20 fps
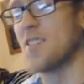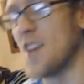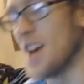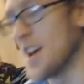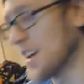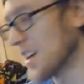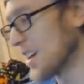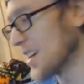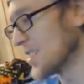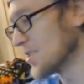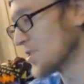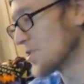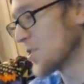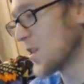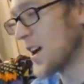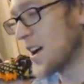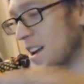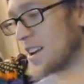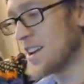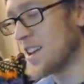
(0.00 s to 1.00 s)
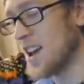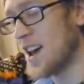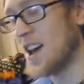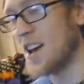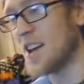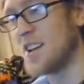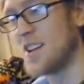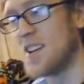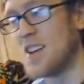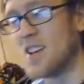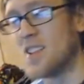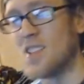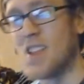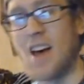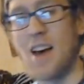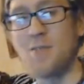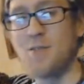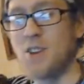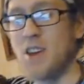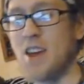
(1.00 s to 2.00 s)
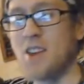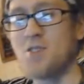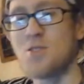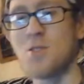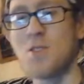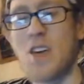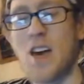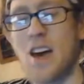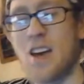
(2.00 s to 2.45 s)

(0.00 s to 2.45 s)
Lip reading: it, and try it again. Live, you can't do that.